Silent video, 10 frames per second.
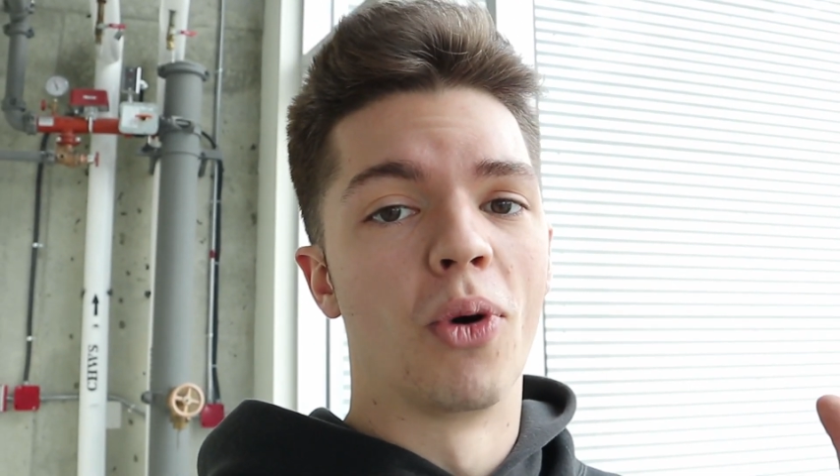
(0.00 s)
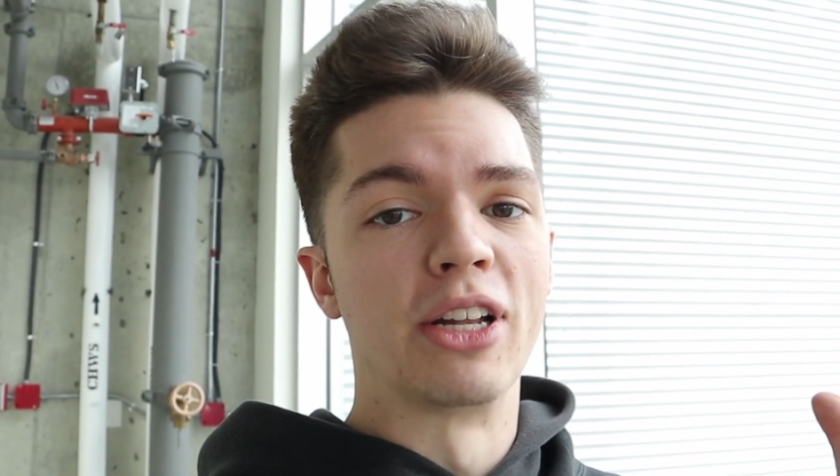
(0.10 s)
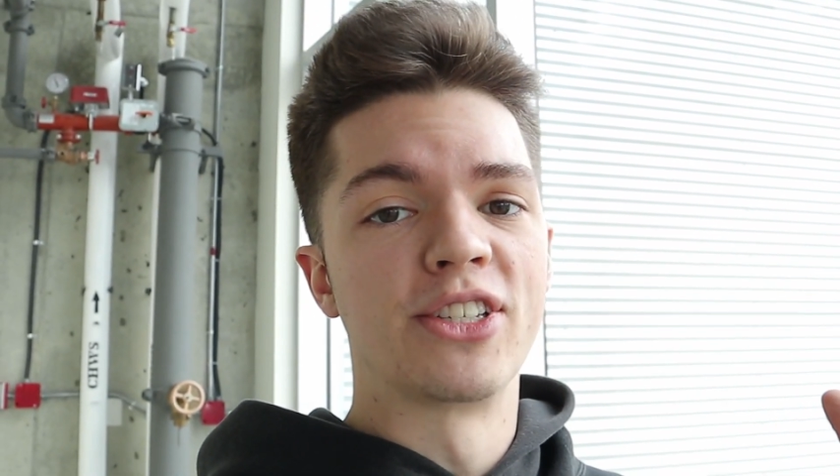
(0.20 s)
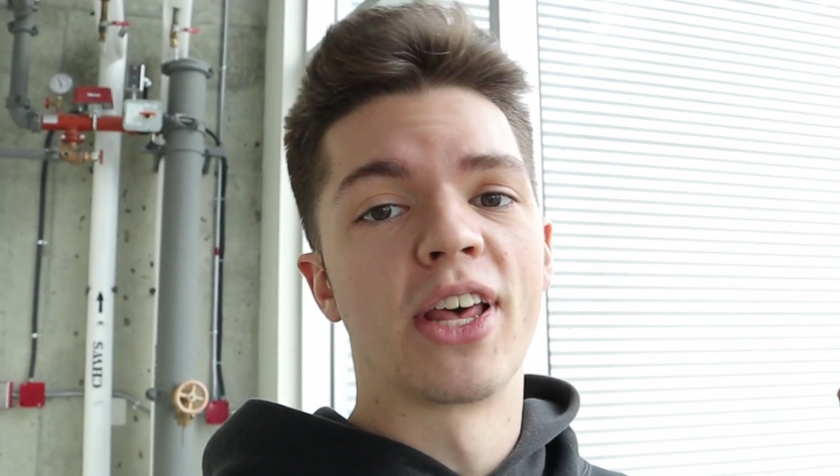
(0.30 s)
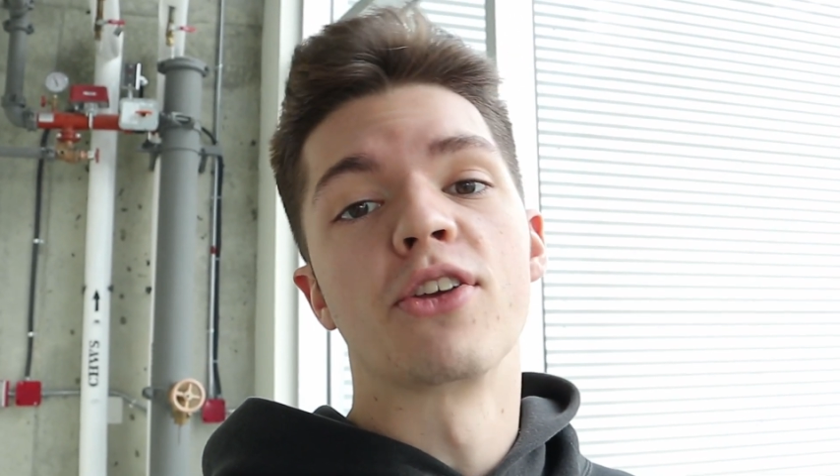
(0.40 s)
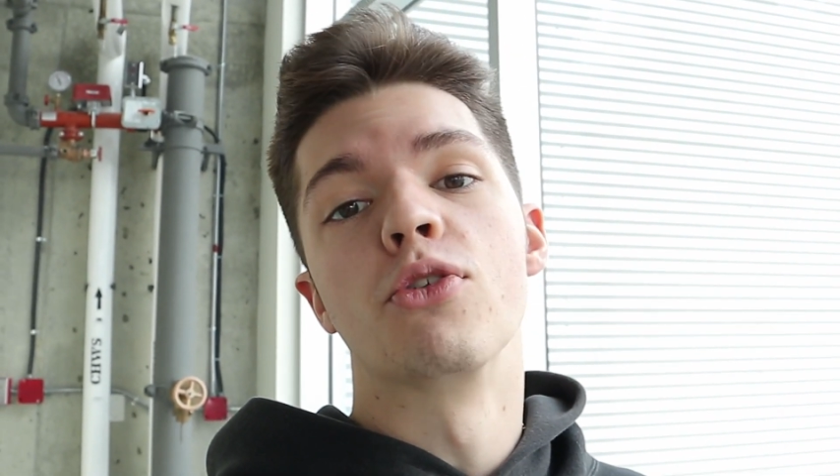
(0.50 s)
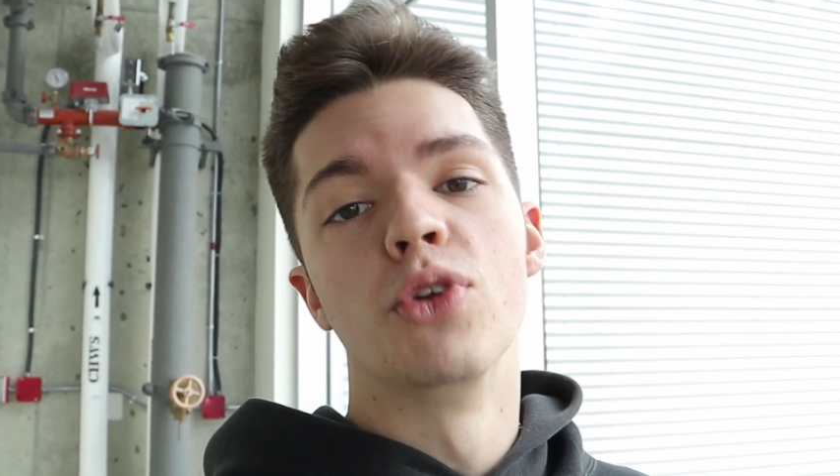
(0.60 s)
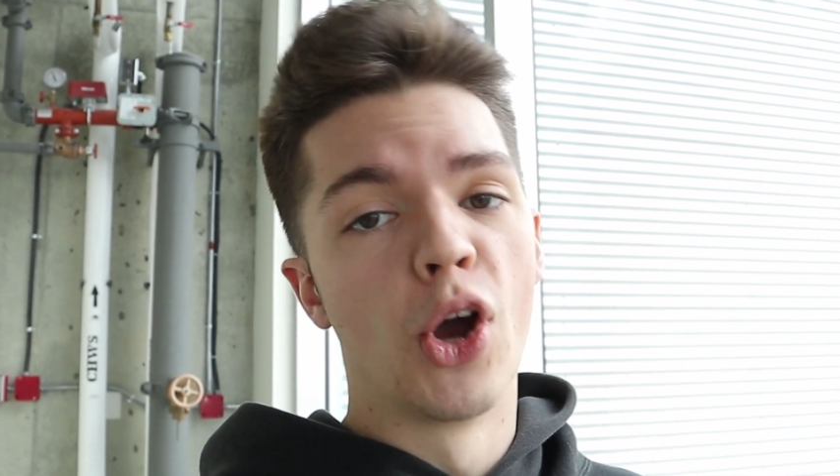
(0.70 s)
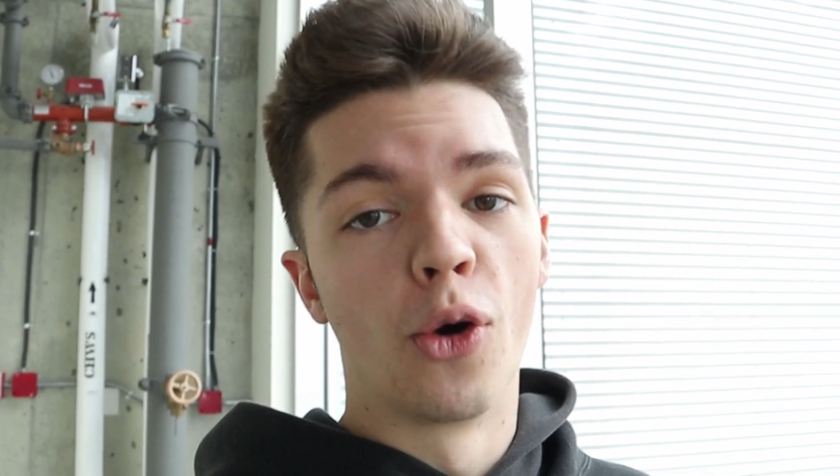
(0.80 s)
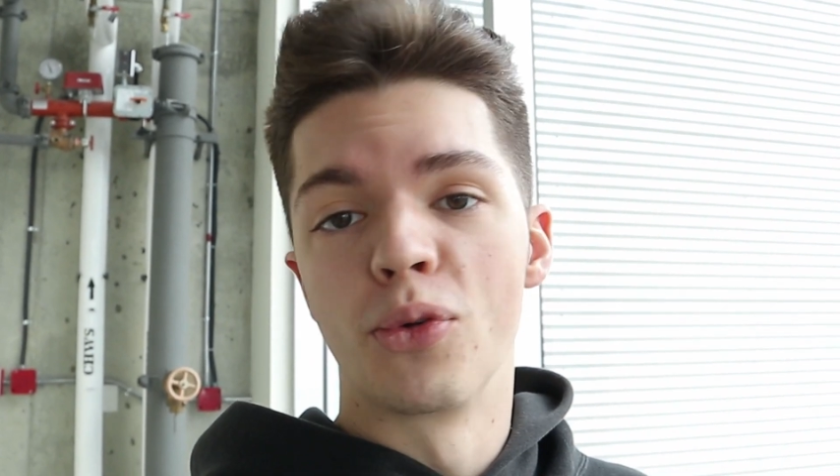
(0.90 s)
ones that
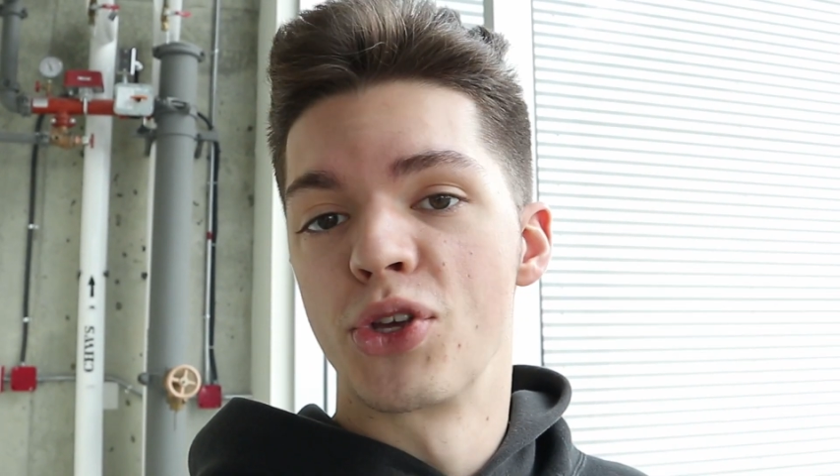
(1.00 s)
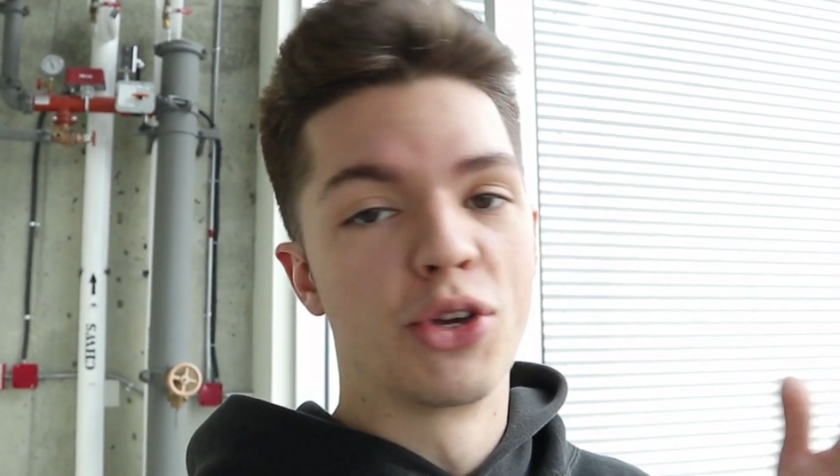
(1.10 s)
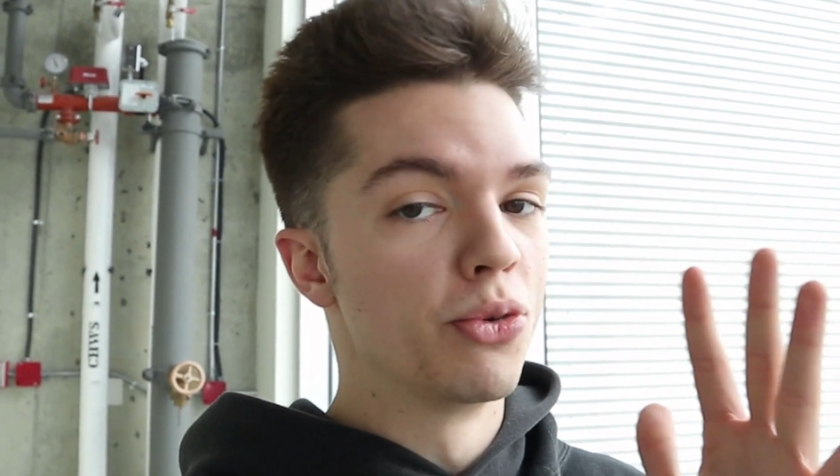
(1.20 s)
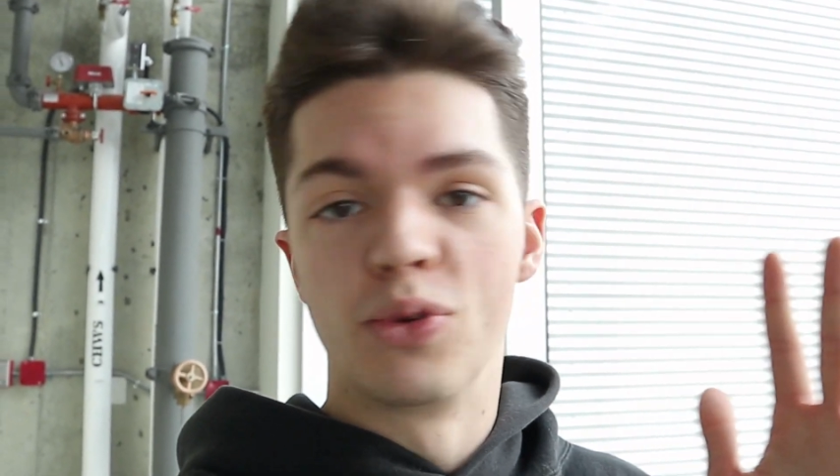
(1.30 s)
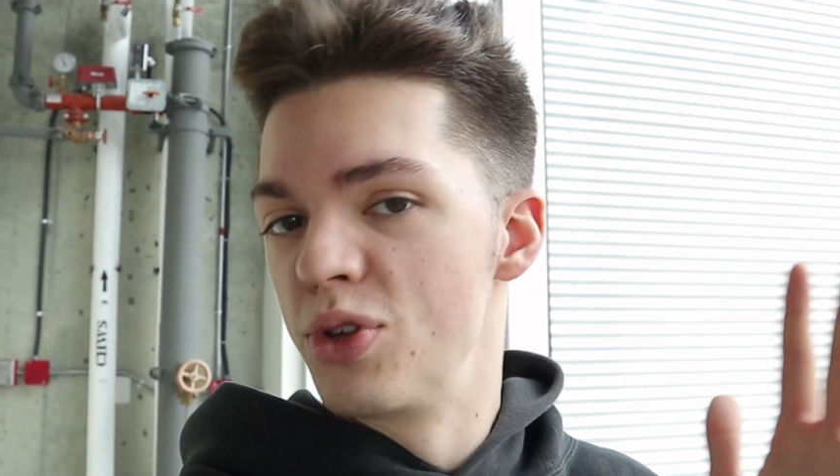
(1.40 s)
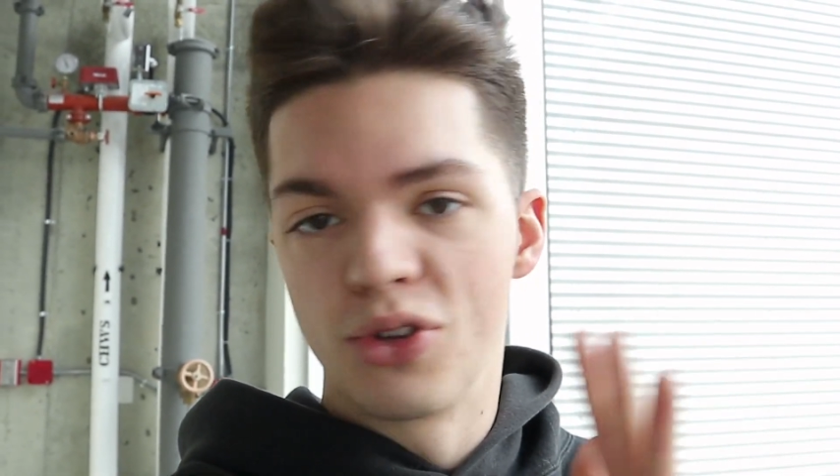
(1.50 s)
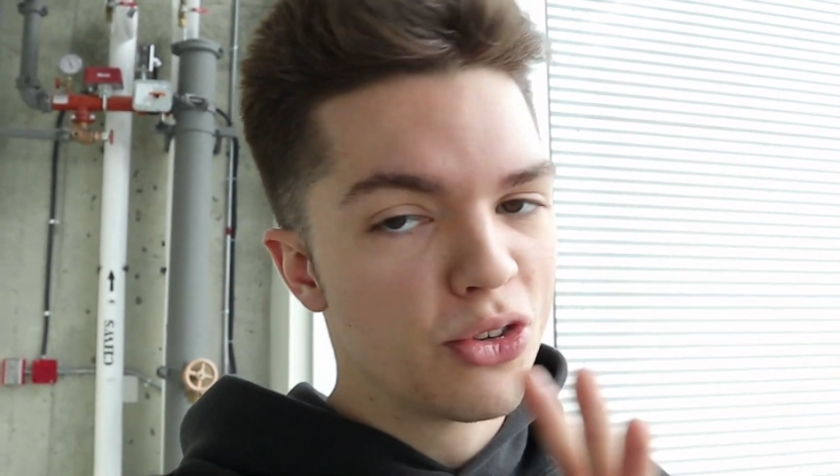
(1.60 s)
you